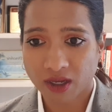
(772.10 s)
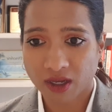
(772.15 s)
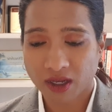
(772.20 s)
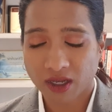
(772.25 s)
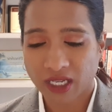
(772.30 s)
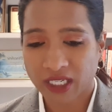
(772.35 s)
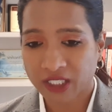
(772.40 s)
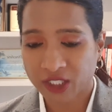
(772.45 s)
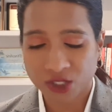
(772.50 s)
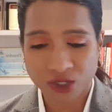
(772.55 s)

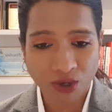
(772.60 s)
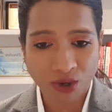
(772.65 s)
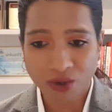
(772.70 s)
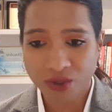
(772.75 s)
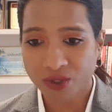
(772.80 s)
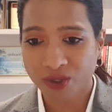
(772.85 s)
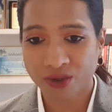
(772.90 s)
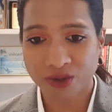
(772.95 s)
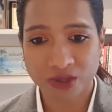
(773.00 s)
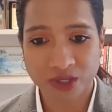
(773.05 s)
It's no
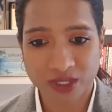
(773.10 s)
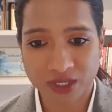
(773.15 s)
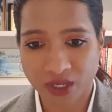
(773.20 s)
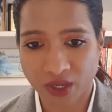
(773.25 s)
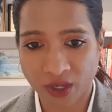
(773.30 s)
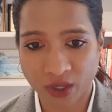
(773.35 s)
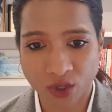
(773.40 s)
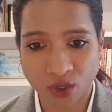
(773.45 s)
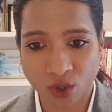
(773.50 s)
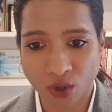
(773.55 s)
use
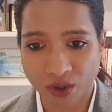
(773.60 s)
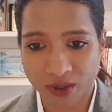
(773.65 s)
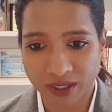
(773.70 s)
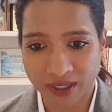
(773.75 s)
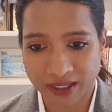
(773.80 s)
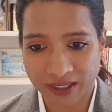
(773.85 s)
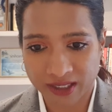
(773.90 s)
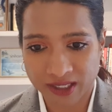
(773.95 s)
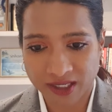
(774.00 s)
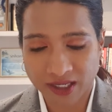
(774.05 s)

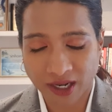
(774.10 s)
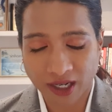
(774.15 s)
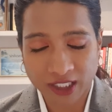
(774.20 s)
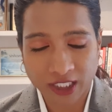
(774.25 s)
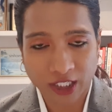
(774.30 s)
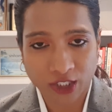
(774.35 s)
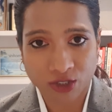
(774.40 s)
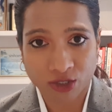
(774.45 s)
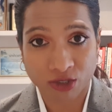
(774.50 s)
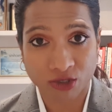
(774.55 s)

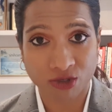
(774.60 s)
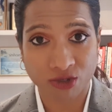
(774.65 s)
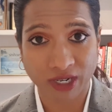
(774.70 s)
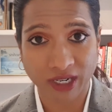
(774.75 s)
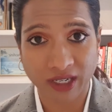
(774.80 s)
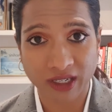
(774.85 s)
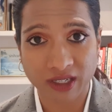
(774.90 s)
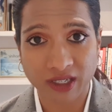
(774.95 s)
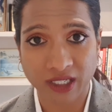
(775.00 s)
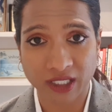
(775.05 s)
starting to
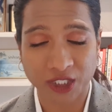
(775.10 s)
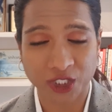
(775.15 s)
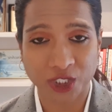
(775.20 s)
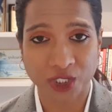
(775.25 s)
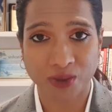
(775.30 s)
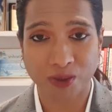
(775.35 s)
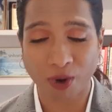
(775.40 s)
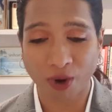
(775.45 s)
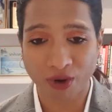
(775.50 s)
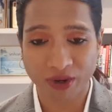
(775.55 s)
drink and
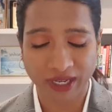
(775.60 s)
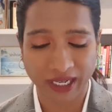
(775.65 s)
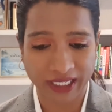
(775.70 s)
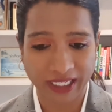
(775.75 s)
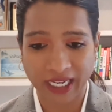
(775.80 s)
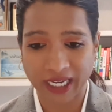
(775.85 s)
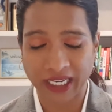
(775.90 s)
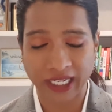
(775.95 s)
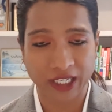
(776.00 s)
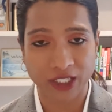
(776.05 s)
smoke and
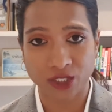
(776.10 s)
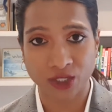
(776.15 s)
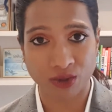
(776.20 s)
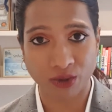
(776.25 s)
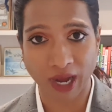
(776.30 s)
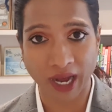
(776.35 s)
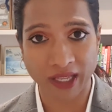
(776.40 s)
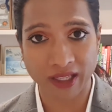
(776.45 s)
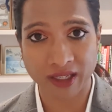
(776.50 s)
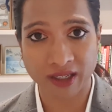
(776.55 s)
getting into
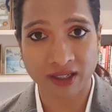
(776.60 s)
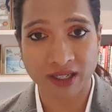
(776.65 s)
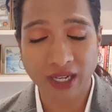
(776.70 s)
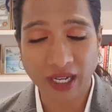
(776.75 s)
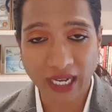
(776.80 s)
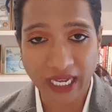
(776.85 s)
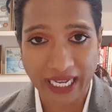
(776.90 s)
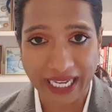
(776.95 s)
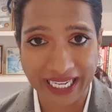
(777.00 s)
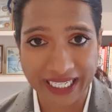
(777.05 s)
other
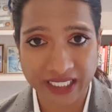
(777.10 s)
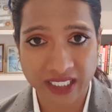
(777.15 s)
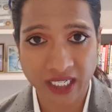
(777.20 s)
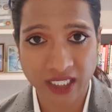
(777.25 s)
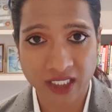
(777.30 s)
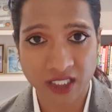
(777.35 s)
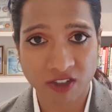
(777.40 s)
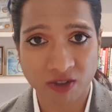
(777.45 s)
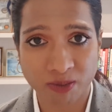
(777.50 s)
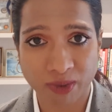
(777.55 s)

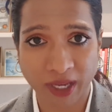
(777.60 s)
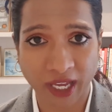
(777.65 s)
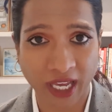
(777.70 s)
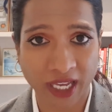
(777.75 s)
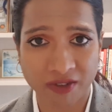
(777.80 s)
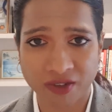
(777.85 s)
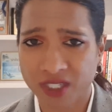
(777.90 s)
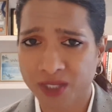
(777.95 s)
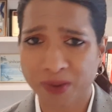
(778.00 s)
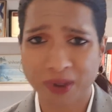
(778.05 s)
addictive
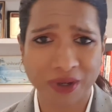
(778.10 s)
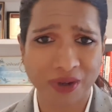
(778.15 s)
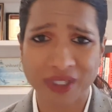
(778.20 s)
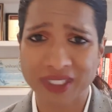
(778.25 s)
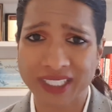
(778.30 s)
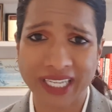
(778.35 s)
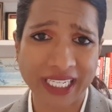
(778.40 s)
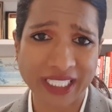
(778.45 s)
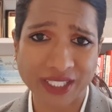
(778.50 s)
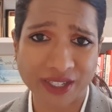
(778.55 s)
behaviors, because
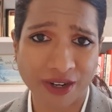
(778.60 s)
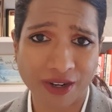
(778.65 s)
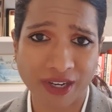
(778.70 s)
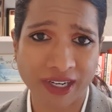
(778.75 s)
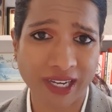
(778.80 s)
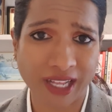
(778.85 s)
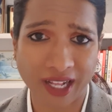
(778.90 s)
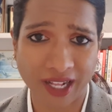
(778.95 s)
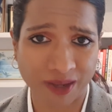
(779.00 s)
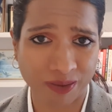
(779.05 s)
that's not going
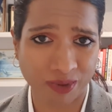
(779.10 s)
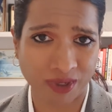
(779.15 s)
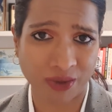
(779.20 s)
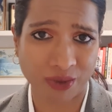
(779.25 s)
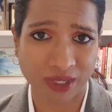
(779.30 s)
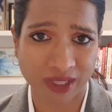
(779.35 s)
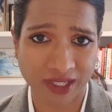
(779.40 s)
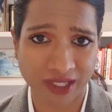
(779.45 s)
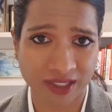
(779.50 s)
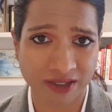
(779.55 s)
to help you
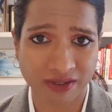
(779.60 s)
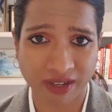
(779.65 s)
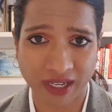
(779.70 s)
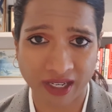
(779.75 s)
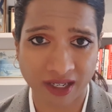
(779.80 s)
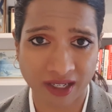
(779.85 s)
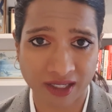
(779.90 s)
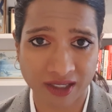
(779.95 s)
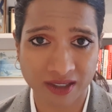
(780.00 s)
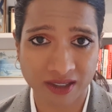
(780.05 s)
with this
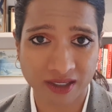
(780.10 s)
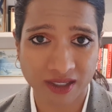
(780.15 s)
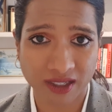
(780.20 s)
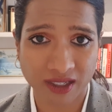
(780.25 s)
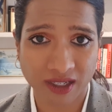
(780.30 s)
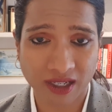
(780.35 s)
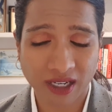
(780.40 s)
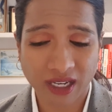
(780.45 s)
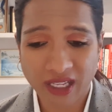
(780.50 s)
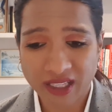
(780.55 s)
failure.
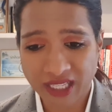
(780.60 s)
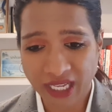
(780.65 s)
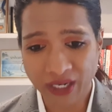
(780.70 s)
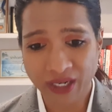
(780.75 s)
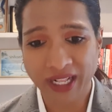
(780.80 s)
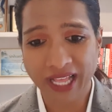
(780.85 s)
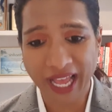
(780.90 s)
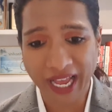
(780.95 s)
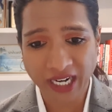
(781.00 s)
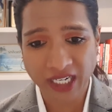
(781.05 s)
That
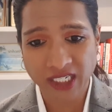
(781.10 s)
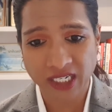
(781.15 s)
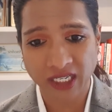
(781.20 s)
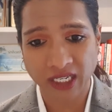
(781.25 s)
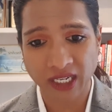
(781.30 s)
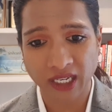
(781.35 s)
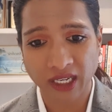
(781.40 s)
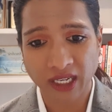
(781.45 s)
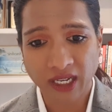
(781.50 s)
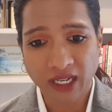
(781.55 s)
will
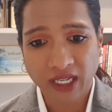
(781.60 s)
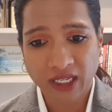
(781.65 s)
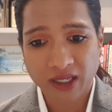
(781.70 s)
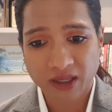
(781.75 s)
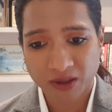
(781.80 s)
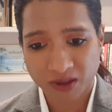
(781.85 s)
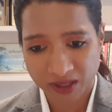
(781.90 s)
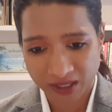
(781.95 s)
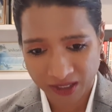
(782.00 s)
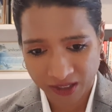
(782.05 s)
actually
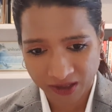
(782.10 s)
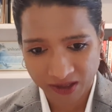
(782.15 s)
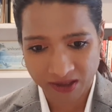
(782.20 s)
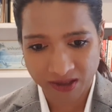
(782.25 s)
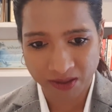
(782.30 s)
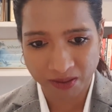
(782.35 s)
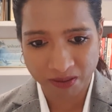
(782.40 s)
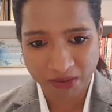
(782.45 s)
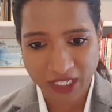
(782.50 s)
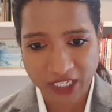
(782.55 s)

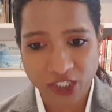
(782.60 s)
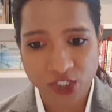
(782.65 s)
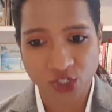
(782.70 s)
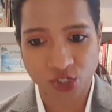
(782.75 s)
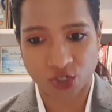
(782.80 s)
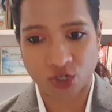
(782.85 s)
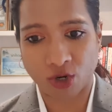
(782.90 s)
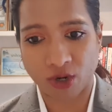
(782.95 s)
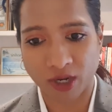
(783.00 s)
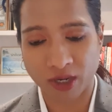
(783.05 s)

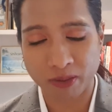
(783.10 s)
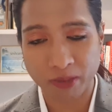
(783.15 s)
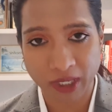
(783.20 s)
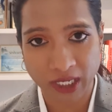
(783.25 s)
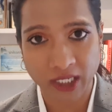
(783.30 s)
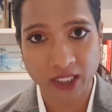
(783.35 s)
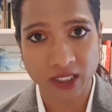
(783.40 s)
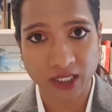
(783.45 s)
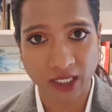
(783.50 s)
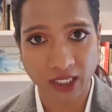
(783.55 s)
diminish your
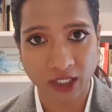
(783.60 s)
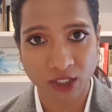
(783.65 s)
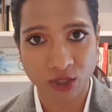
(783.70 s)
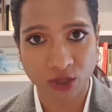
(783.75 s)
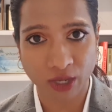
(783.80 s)
ability to